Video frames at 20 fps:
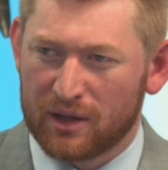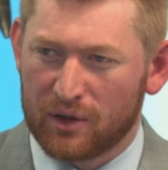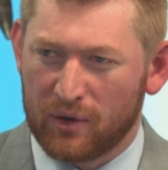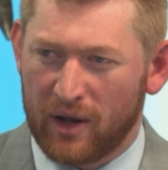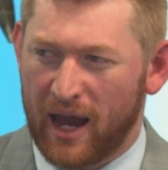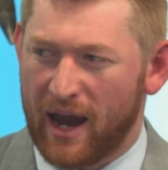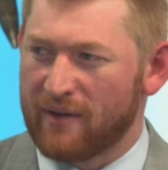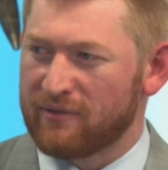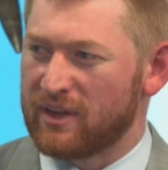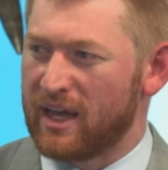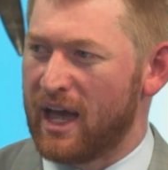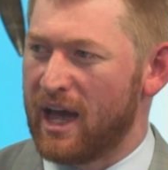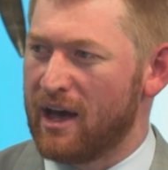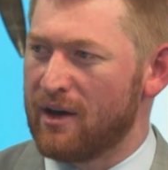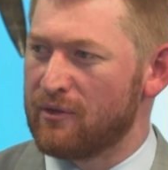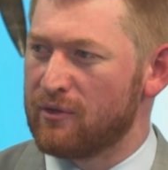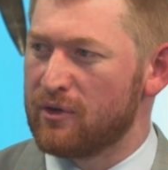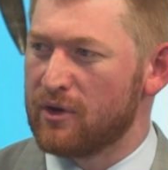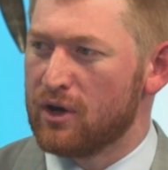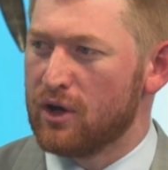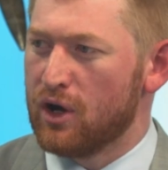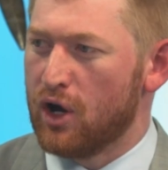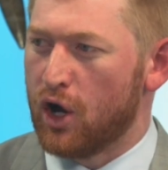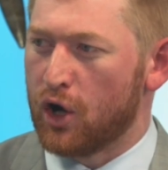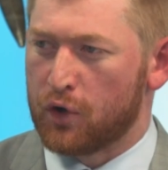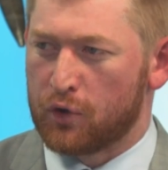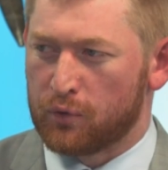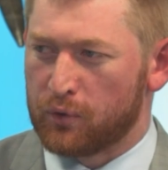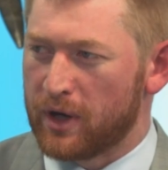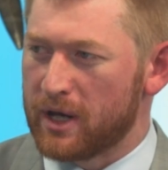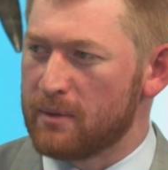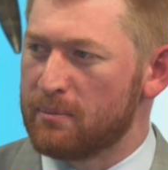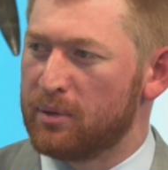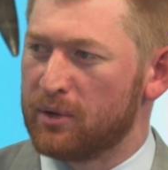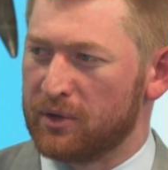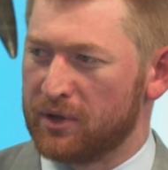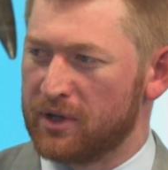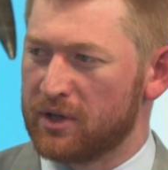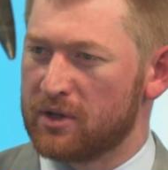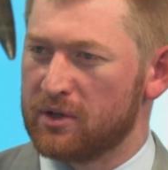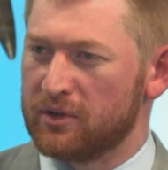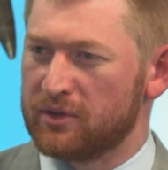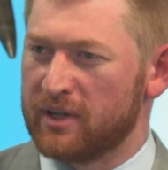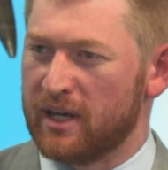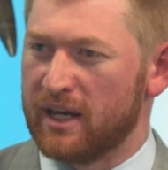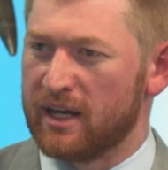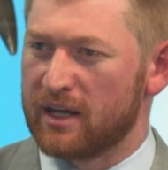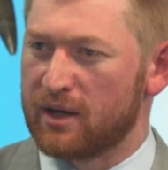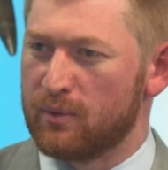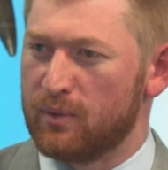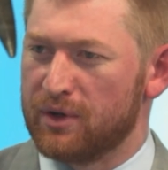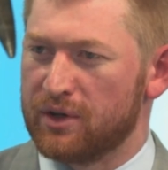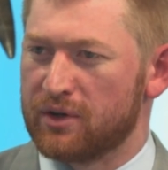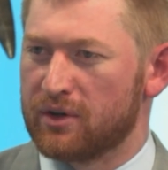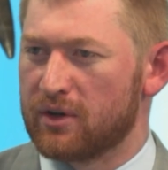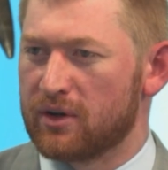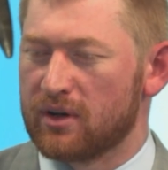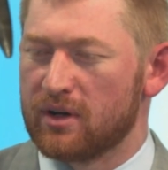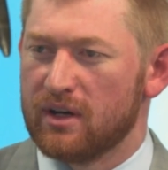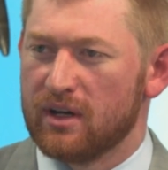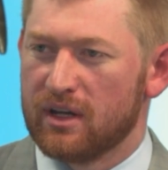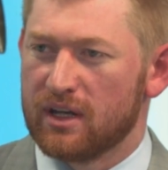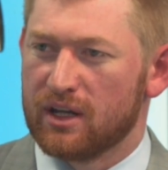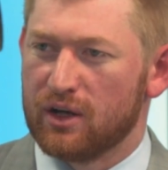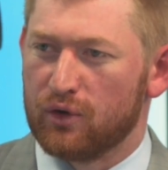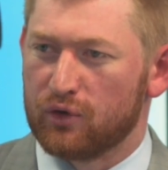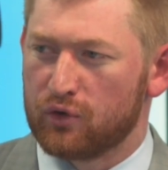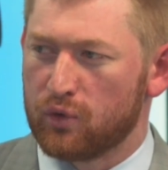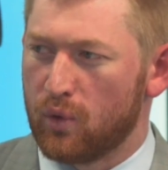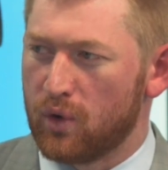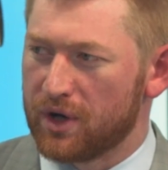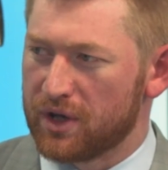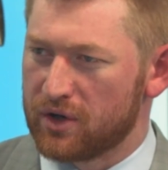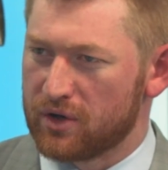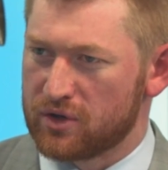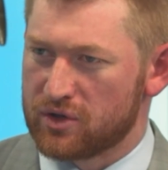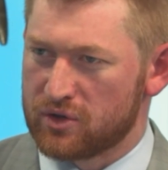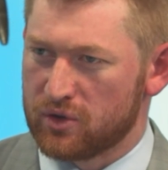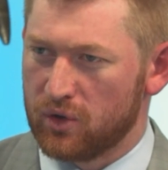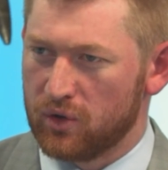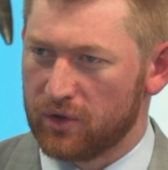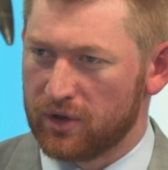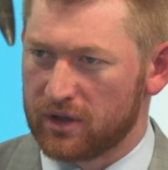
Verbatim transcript: You don't have to have a great political take when you're, 20 years old